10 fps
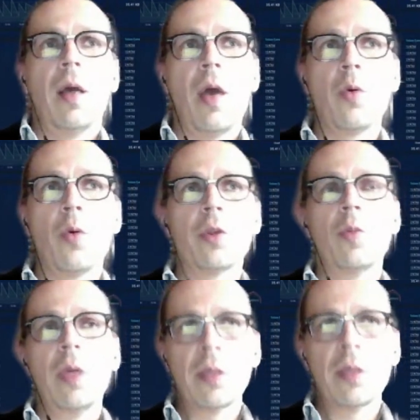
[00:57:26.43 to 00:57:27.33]
which
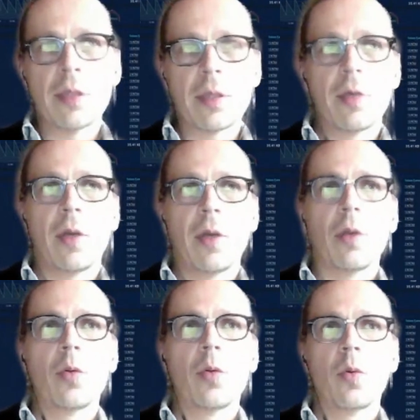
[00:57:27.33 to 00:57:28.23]
means that
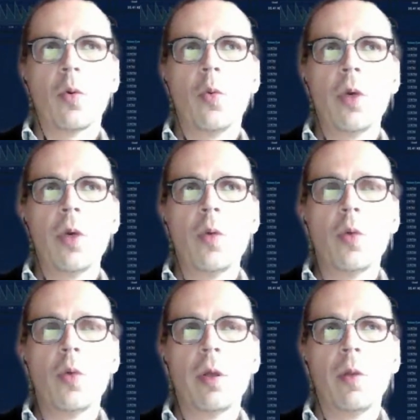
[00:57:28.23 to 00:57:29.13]
we
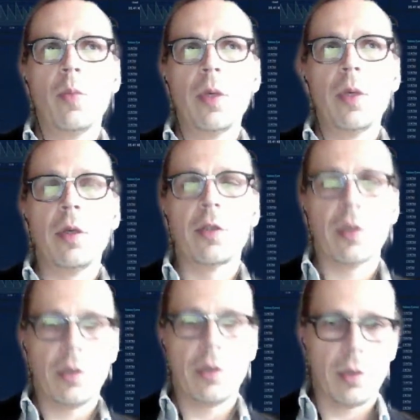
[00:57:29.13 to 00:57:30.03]
will be
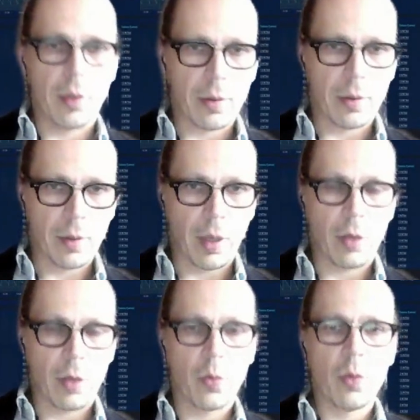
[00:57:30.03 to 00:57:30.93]
researching
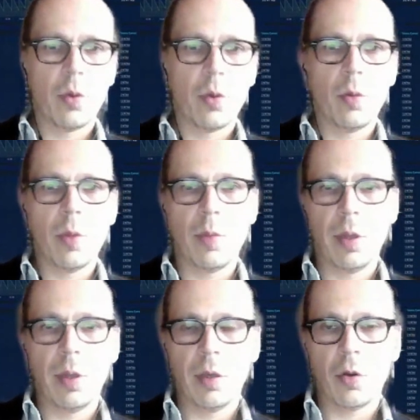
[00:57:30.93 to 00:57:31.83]
and we will be
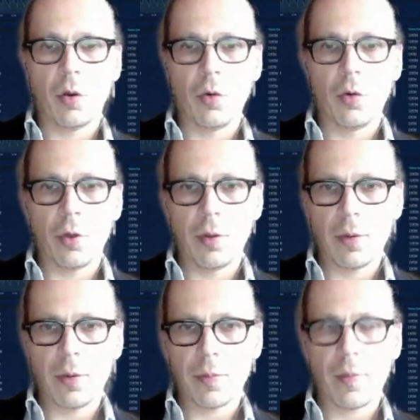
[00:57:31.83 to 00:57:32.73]
building
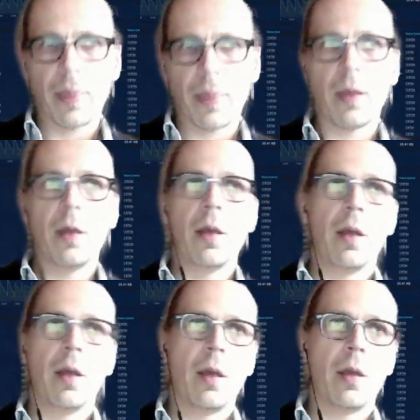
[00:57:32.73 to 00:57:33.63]
solutions
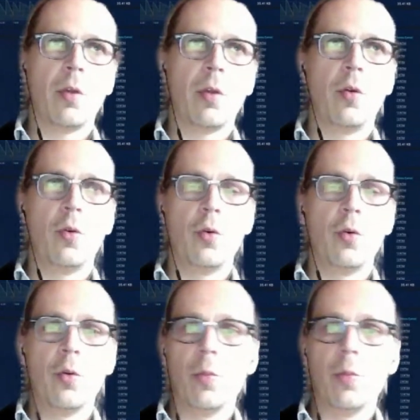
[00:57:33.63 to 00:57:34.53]

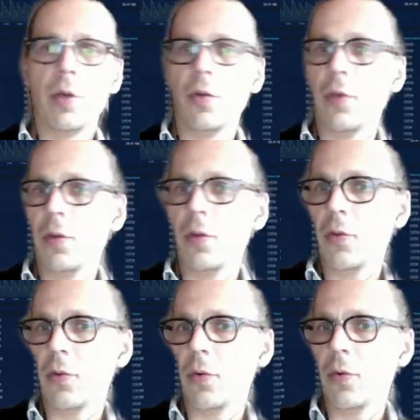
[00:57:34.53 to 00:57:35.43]
to bridge
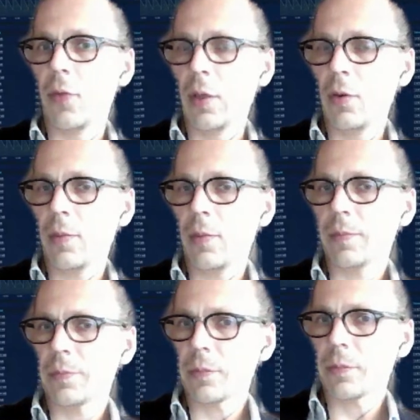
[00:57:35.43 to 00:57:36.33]
these things,
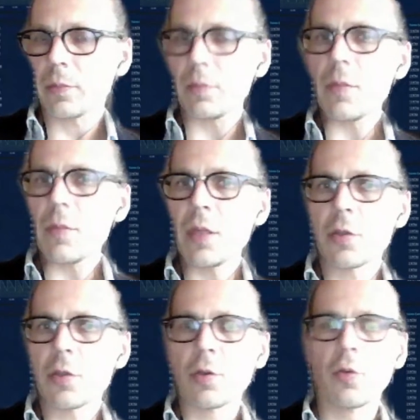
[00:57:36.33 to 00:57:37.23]

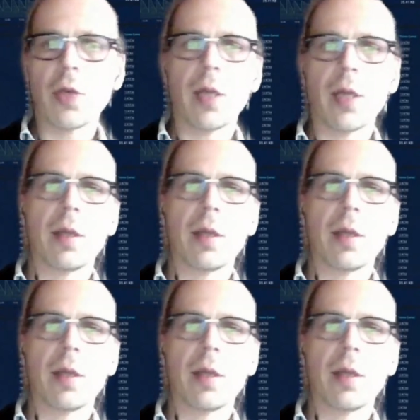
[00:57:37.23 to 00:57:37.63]
so that